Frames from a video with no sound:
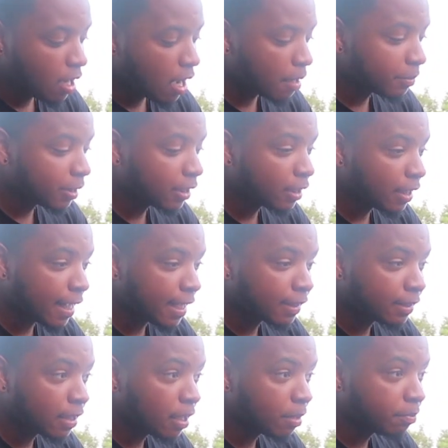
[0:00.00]
I'm gonna
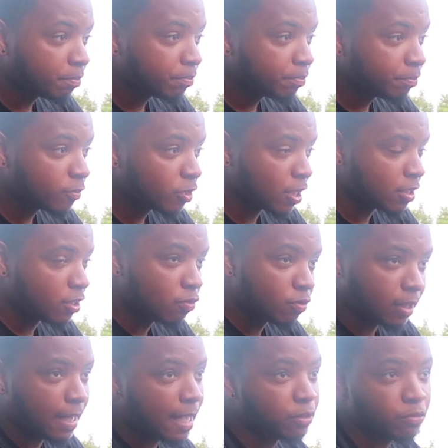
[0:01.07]
end up just
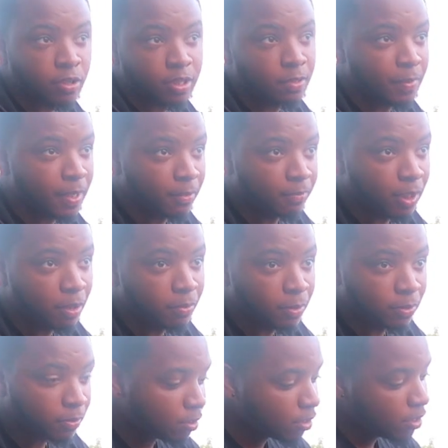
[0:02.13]
using that towards the B M
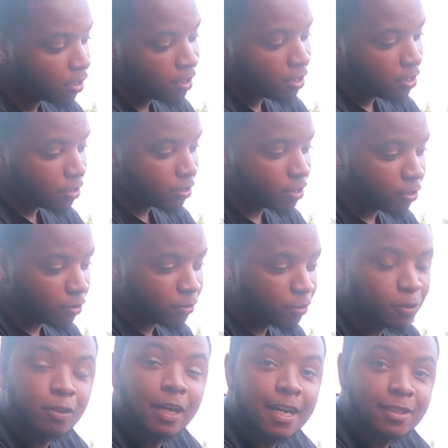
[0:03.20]
W. So
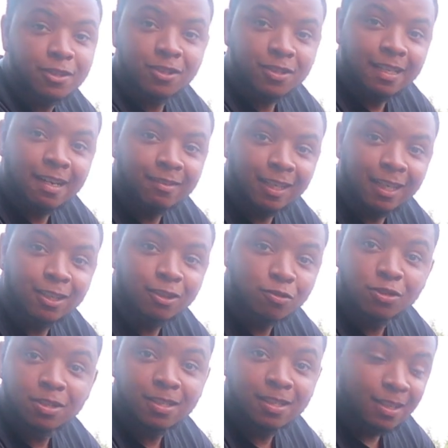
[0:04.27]
you guys are just gonna have to get
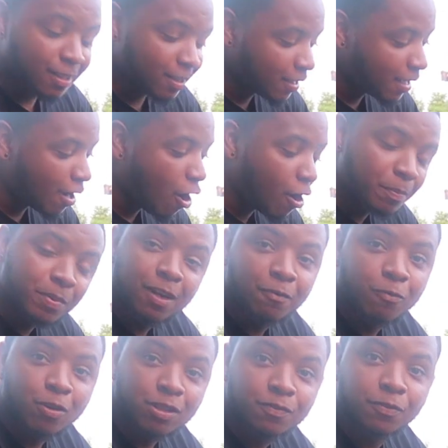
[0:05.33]
used to the R P
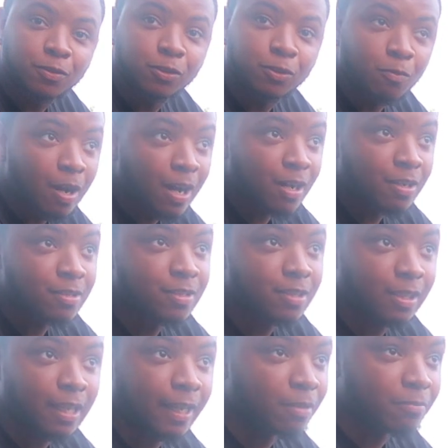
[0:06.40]
F ones for a little while
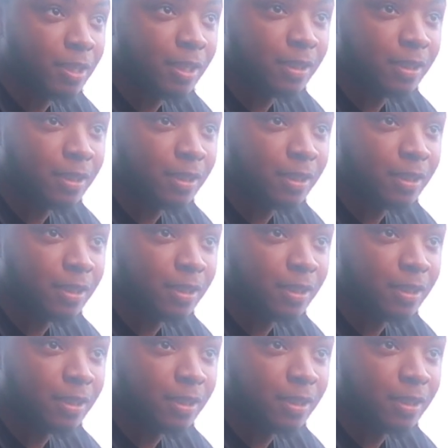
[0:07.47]
until like I'm